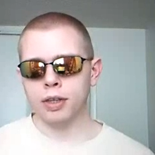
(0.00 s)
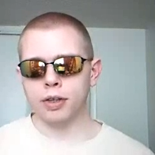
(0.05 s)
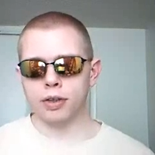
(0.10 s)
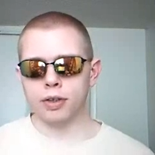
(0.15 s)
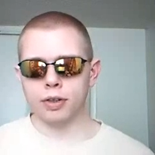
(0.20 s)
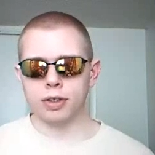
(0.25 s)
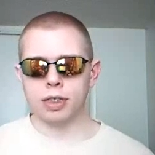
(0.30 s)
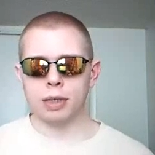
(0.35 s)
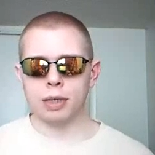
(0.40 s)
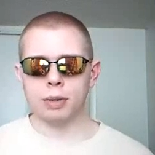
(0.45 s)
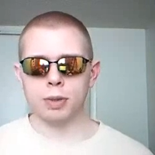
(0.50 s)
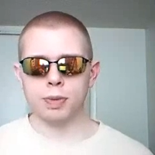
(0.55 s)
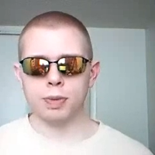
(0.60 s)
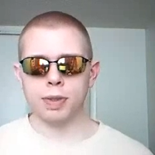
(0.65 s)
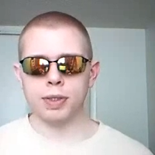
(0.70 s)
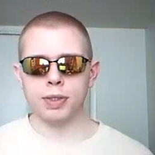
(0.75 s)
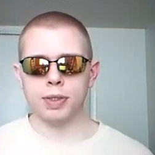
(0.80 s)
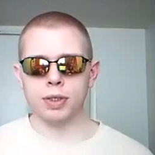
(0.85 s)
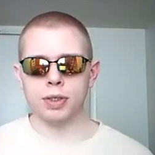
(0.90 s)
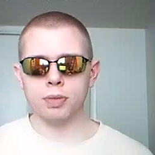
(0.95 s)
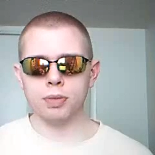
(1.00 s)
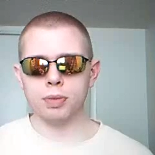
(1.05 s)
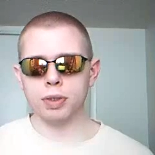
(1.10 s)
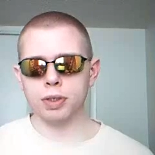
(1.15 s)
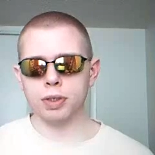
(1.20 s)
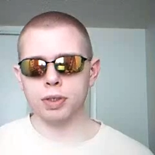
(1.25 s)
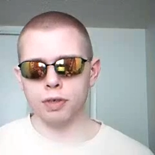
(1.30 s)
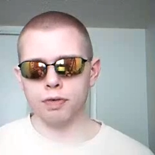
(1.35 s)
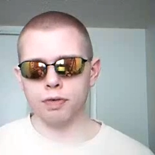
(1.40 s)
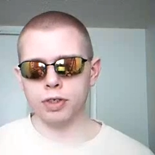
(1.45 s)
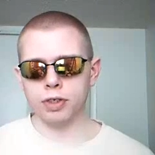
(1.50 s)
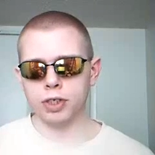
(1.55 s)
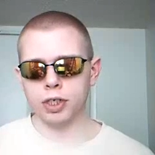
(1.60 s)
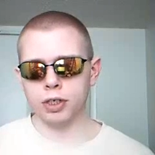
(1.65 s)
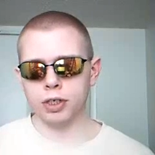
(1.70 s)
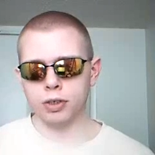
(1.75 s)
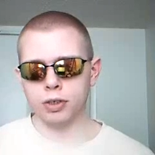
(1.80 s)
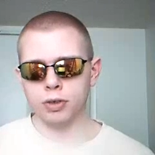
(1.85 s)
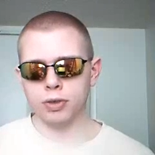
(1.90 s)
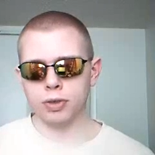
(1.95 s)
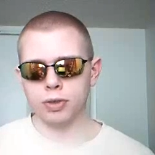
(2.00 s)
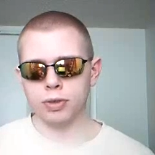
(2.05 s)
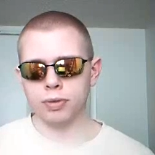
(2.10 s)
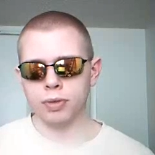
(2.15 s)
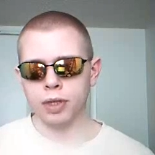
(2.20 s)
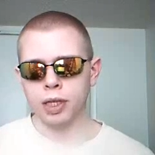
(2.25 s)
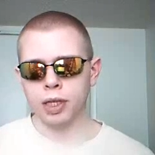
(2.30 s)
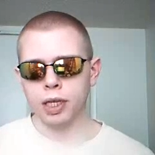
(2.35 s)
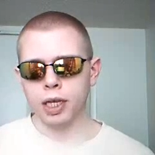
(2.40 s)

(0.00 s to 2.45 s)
they're the same species but different genders,